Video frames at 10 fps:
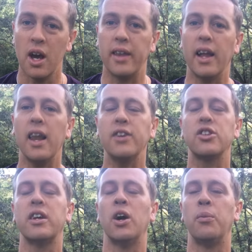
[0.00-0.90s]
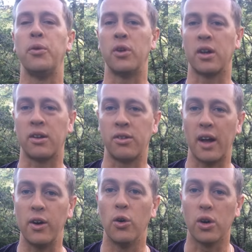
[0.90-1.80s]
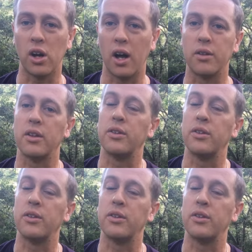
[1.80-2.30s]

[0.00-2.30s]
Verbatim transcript: and that'll actually help you to stay organised.